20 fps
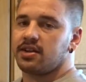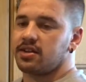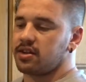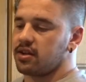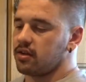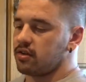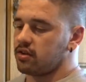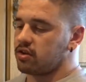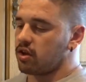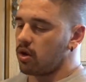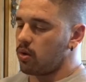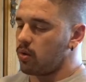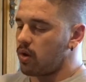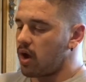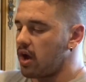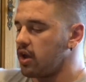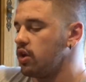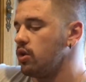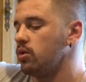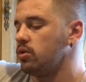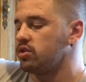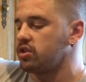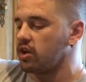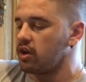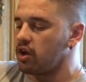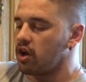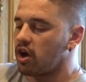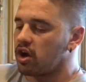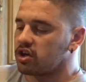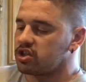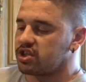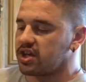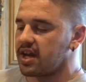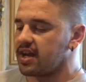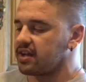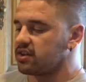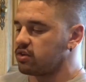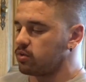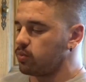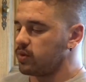So I use large
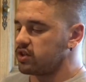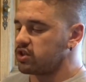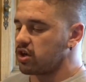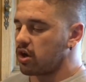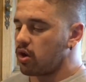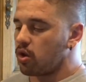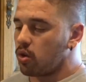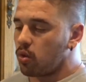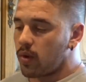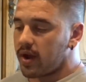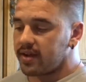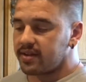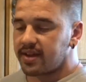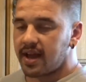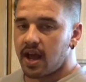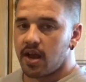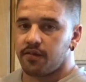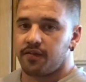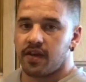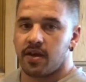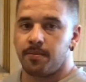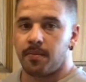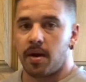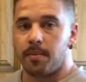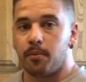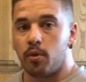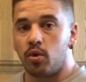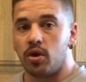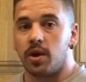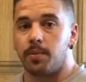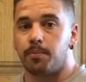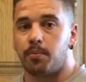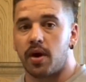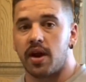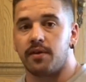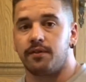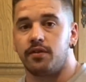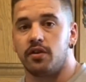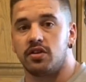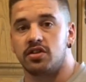eggs, which I always have in my morning
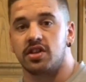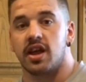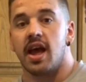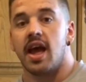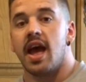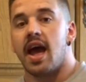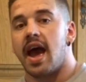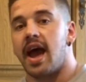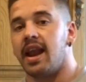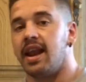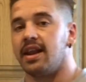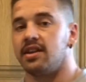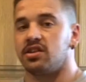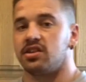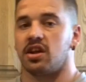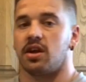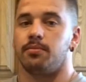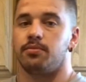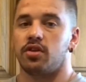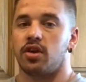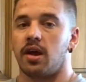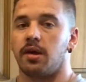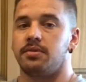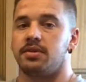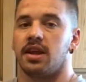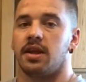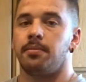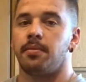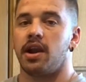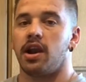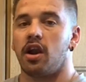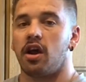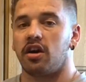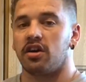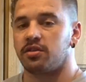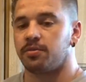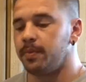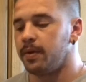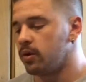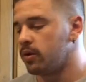breakfast and then sometimes in my
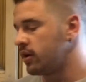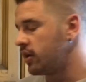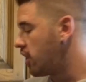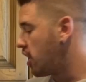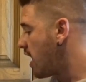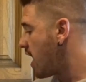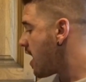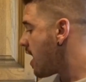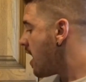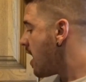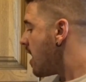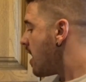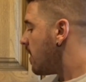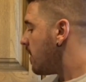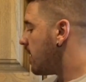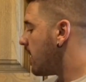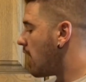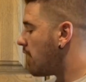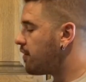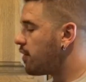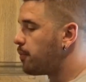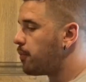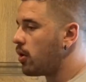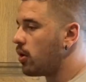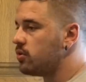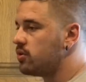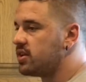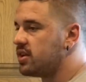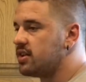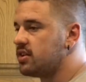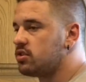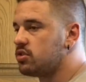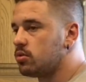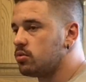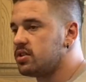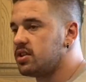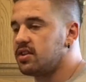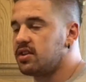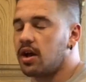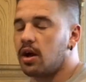last meal of the night. The other protein
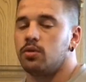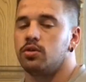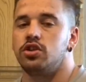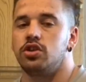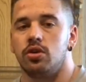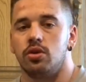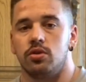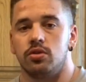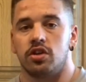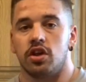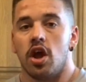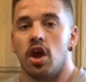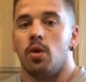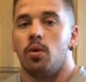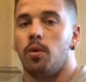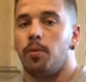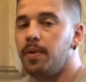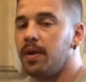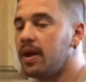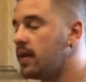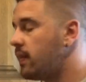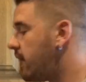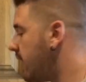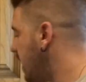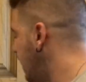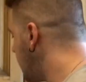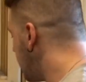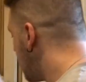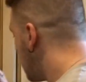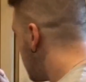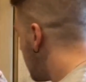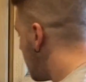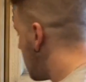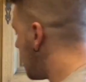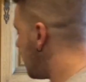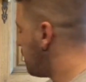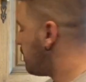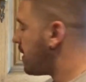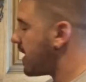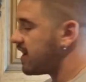sources I'll use will be the
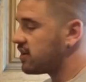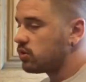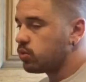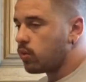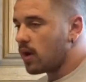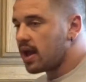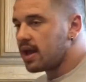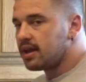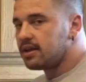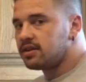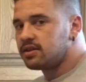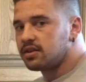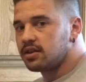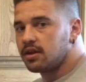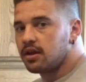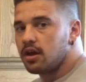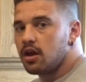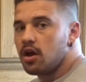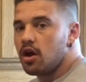Impact Whey's.